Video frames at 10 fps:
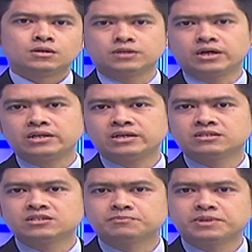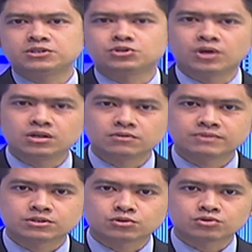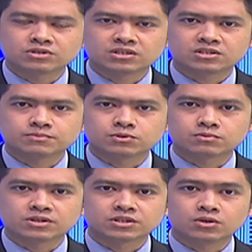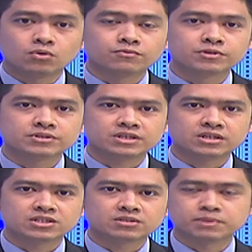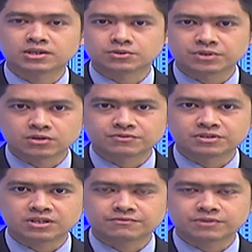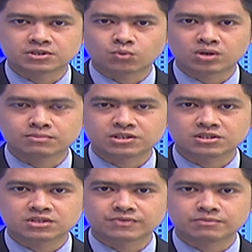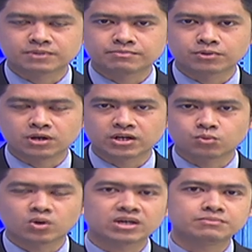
The highly anticipated trial of Datuk Seri Najib Tun Razak over the alleged plundering of State Fund 1 Malaysia Development Berhad 1